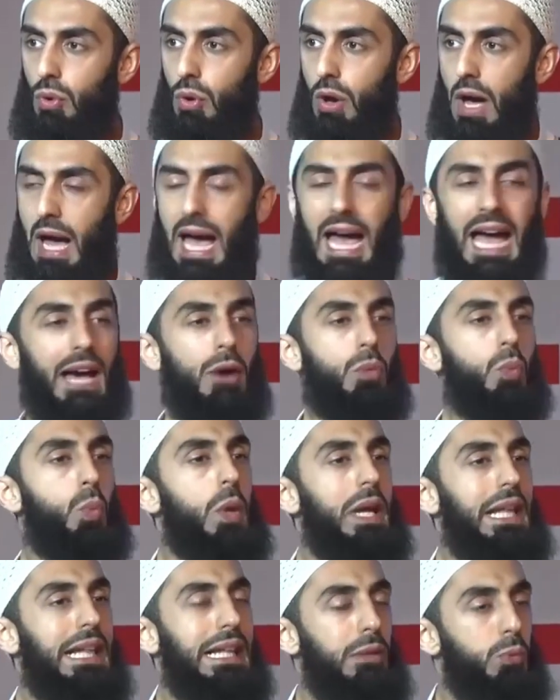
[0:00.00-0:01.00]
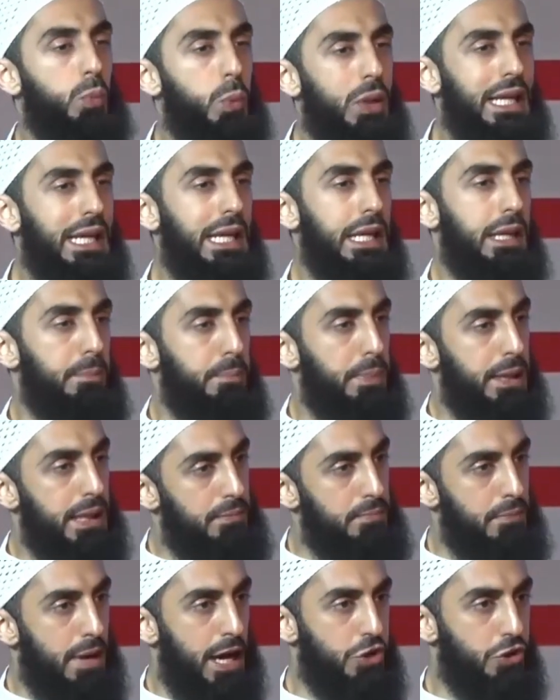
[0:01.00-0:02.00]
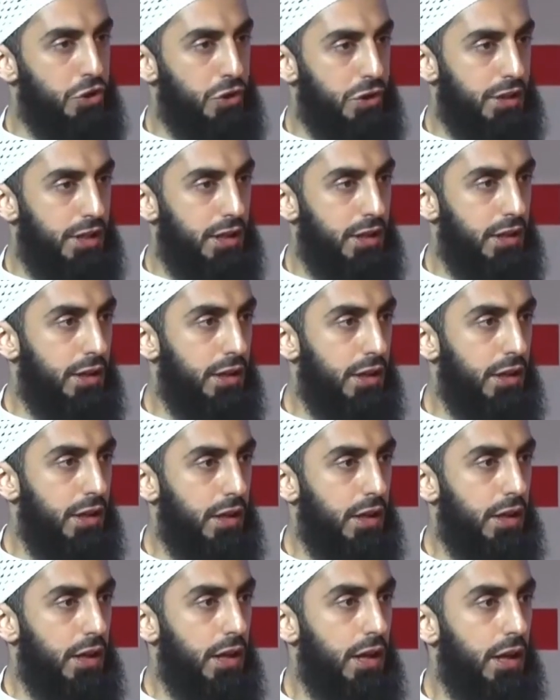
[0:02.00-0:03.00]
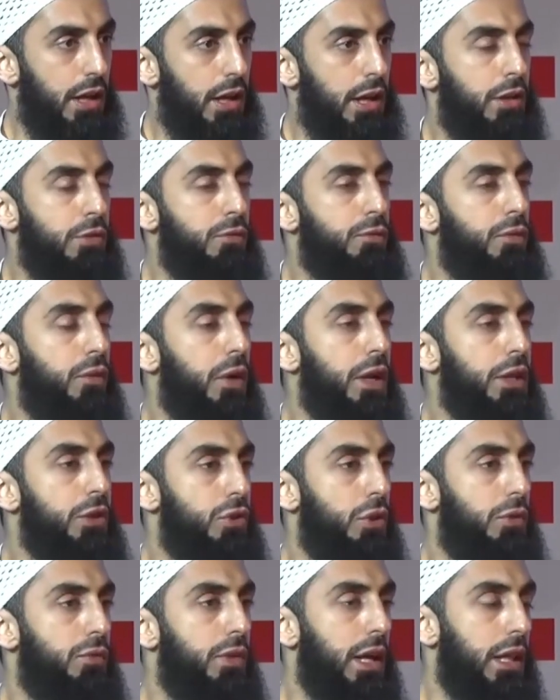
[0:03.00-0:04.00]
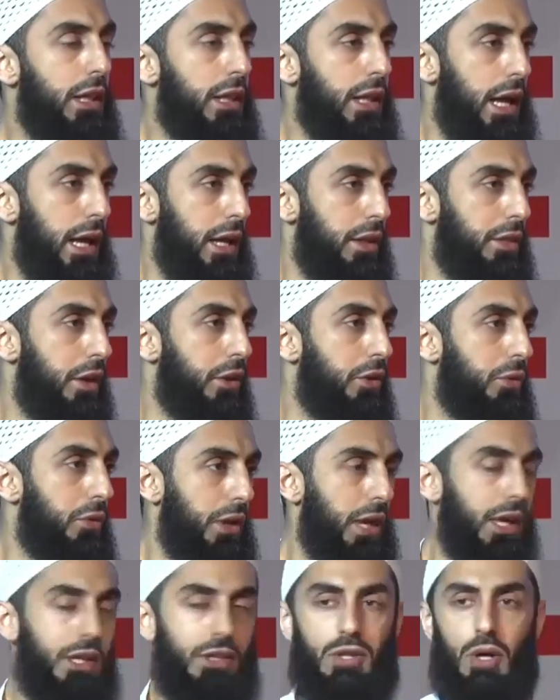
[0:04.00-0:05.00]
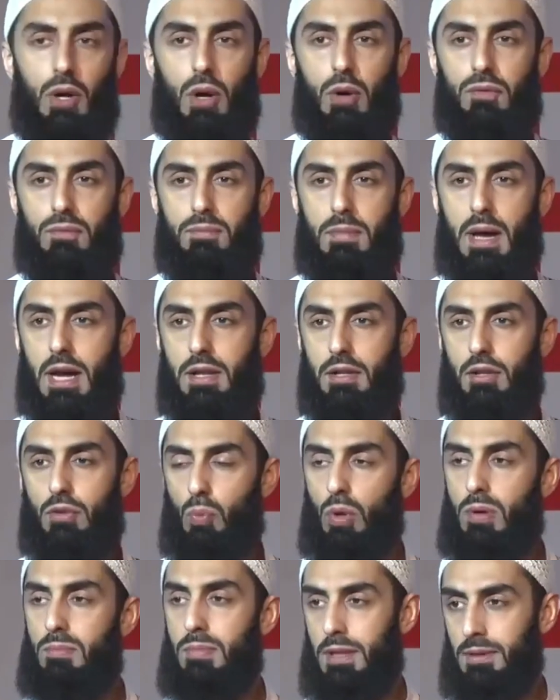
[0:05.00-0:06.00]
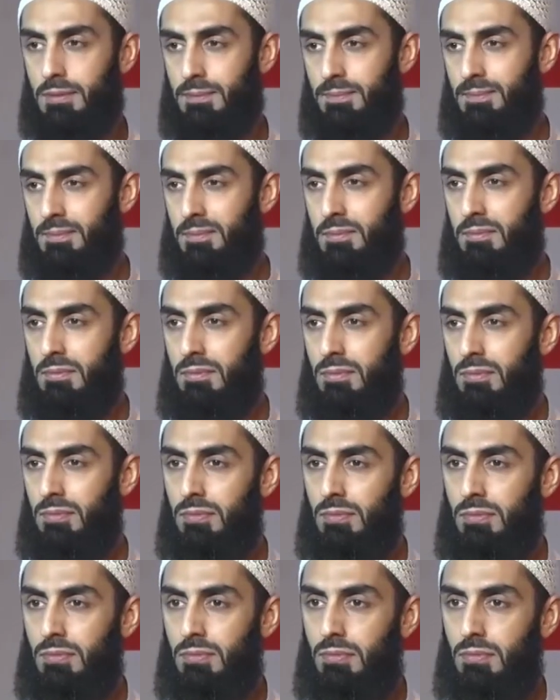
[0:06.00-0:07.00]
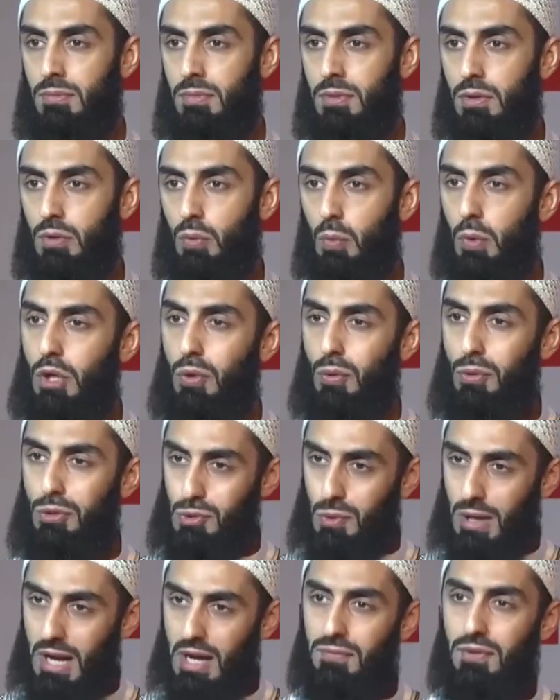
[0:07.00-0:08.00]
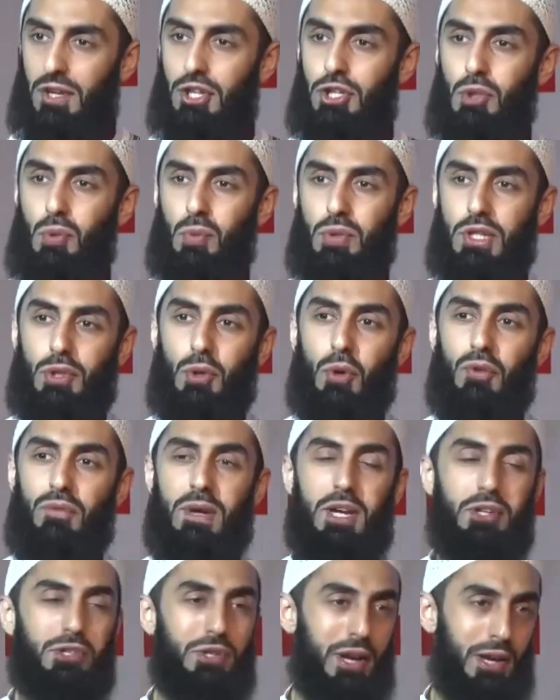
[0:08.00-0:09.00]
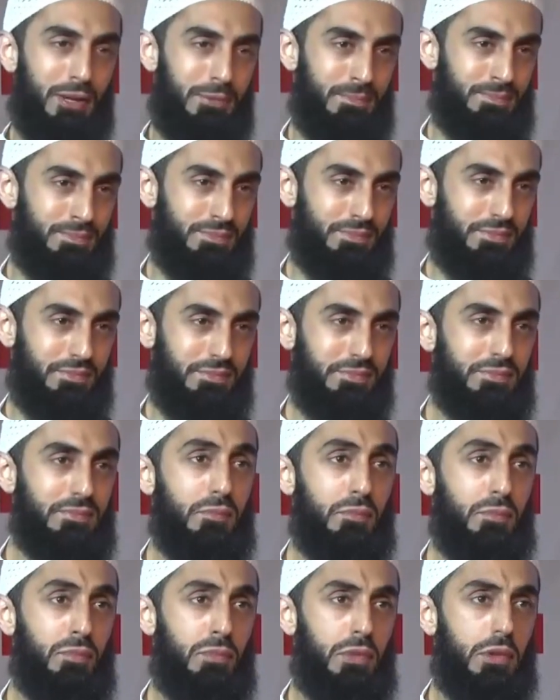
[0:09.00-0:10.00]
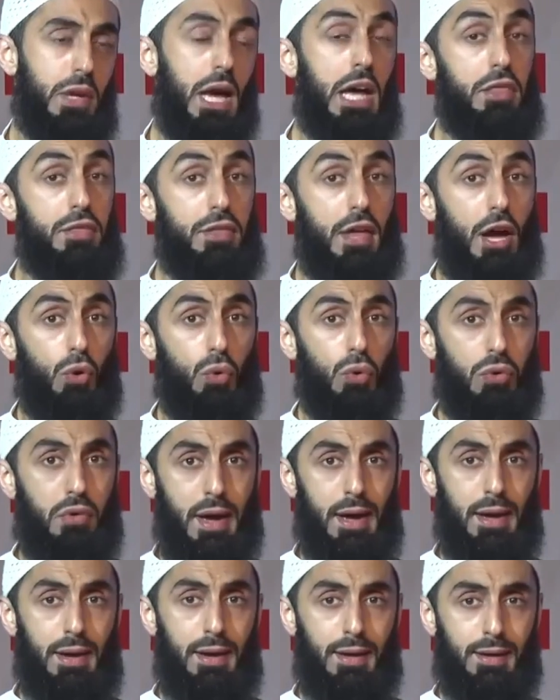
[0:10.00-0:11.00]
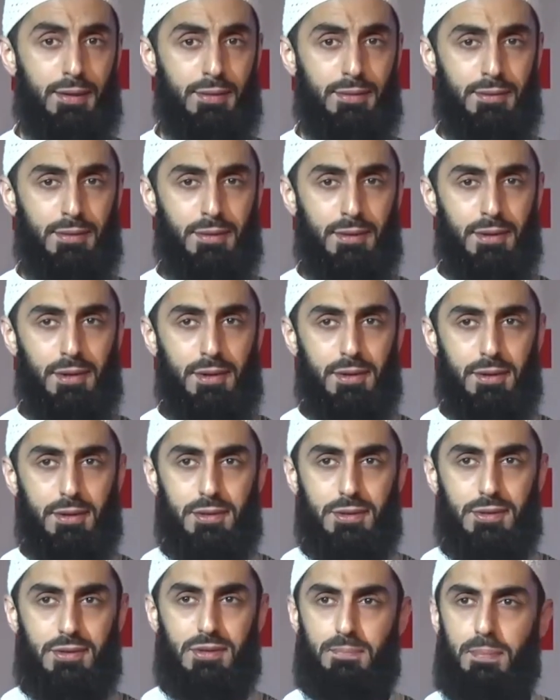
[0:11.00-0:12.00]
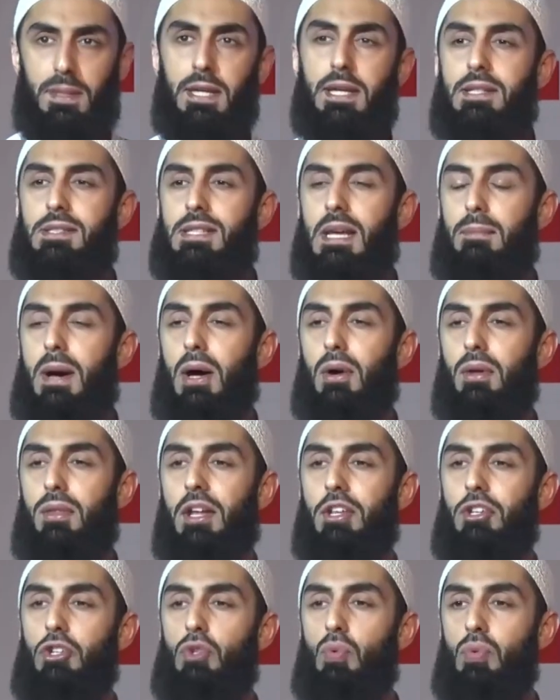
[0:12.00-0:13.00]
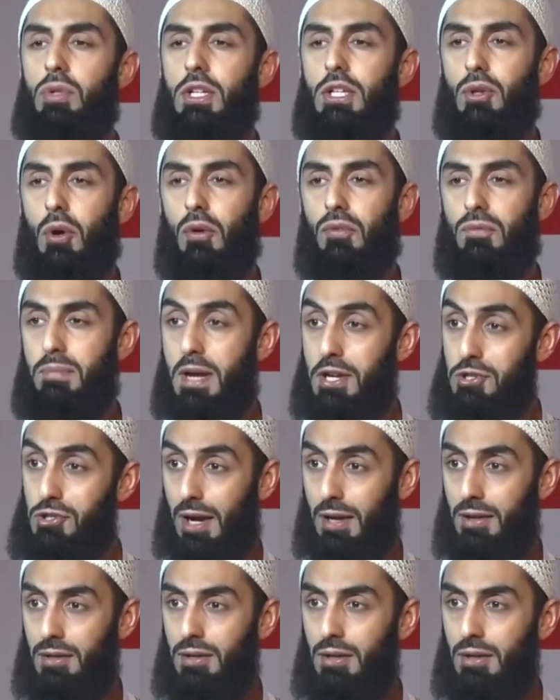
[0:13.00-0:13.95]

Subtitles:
How will we be measured in front of Allah, the creator of man and woman? We also have a unit of measure. And the Quran speaks about that unit of measure.